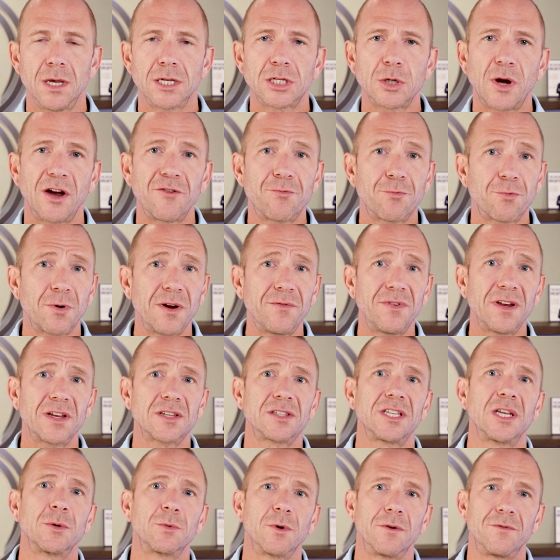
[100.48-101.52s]
So I've
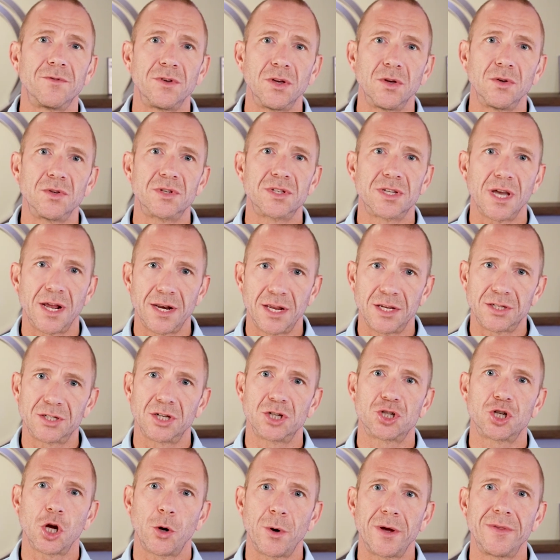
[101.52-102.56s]
previously reviewed studies
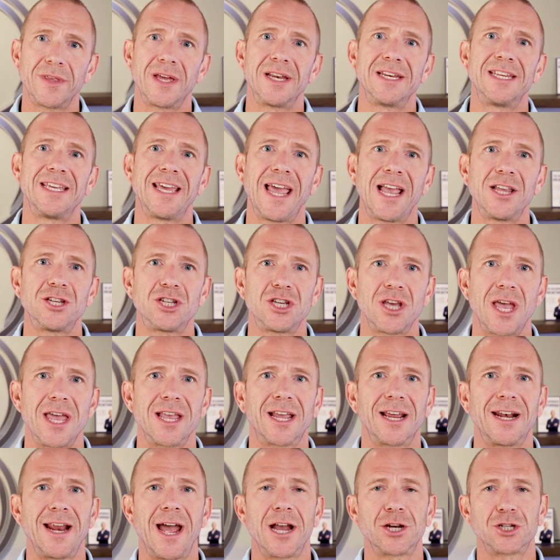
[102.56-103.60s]
showing that
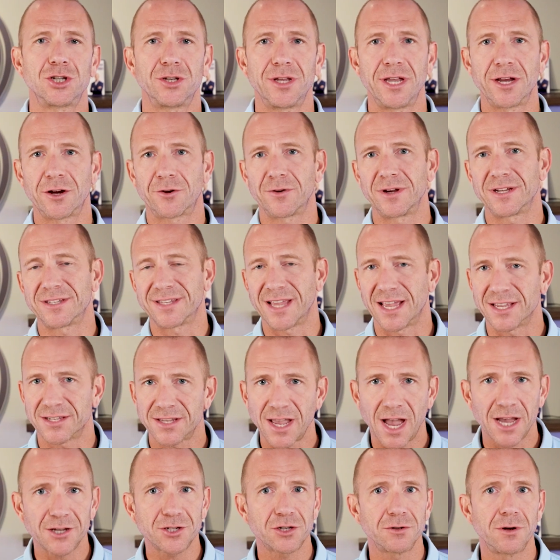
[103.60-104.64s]
DHEA can actually increase
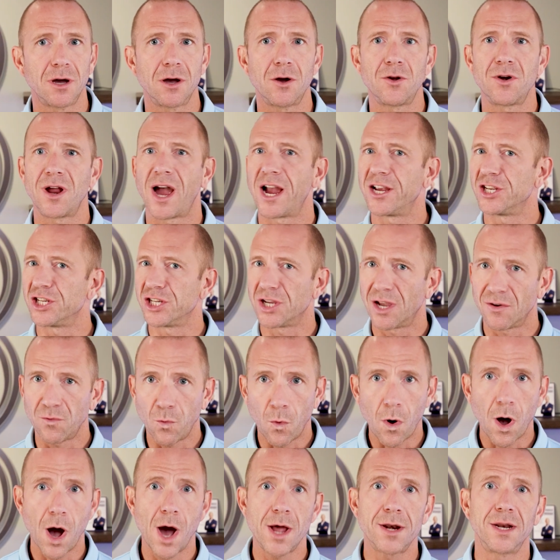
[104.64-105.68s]
testosterone,
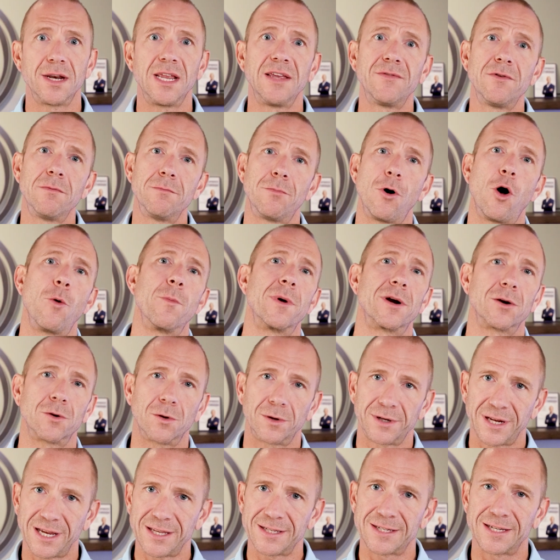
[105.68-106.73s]
IGF-1, and even bone
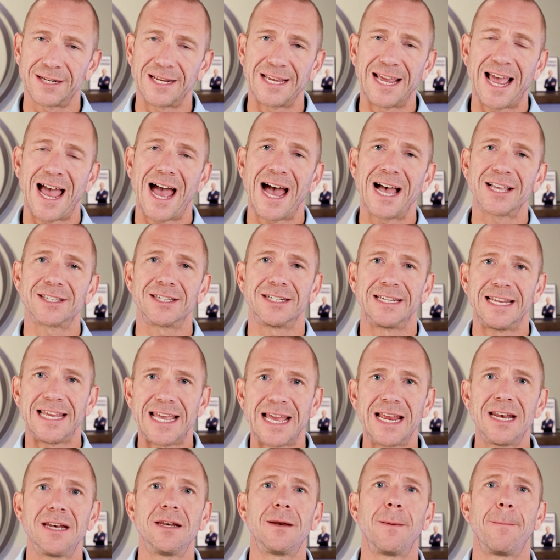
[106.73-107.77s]
mineral density as an
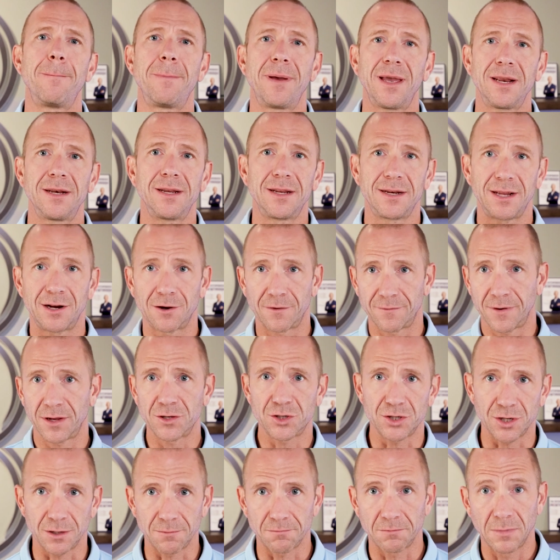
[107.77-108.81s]
independent
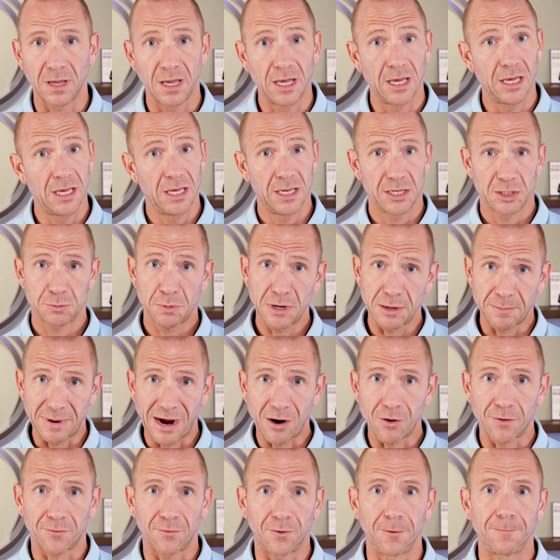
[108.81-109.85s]
intervention. It's pretty
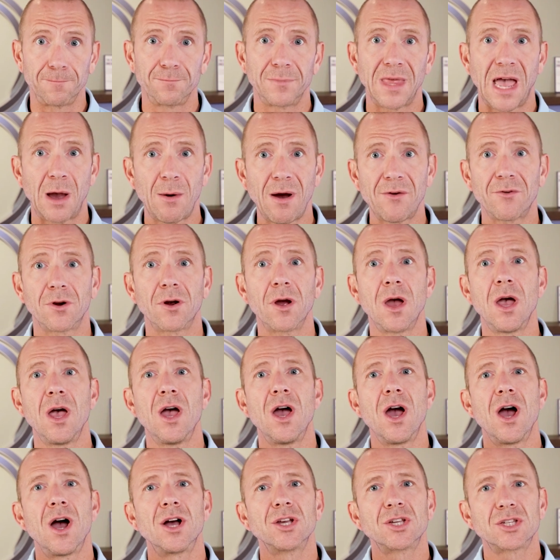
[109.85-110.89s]
powerful. However,
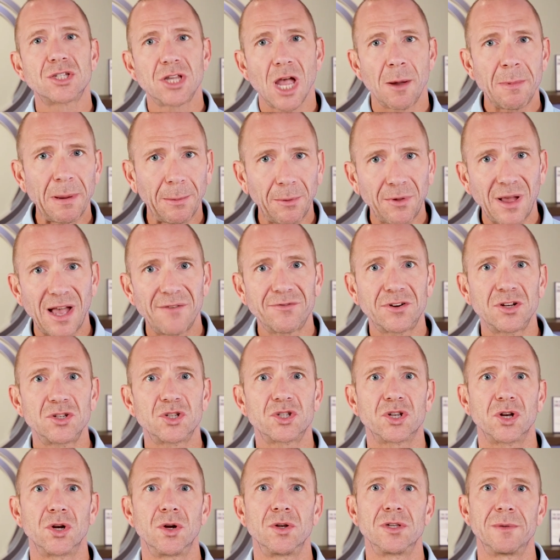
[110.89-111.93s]
some people have
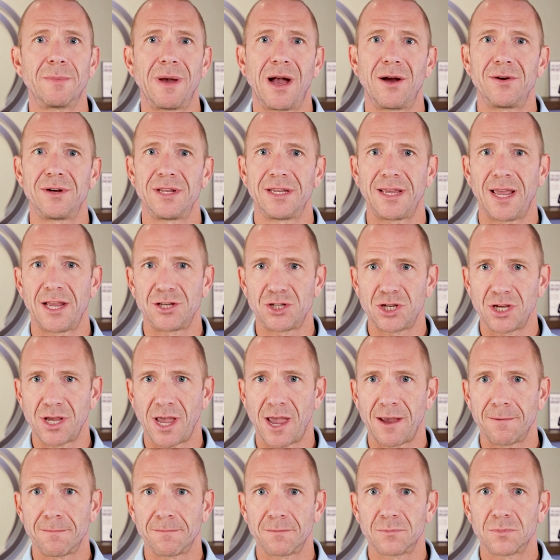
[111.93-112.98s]
concerns about
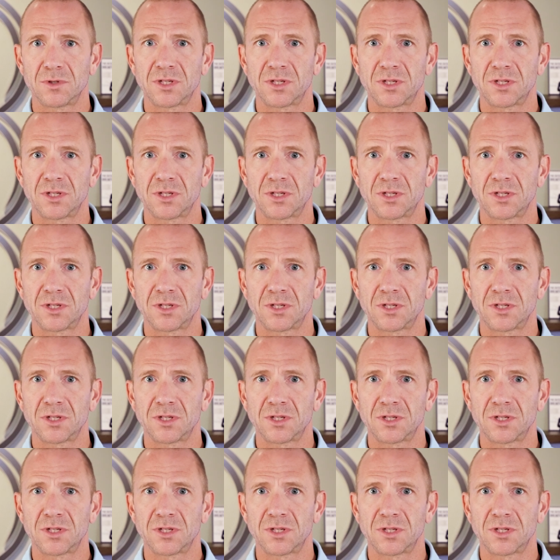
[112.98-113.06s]
DHEA.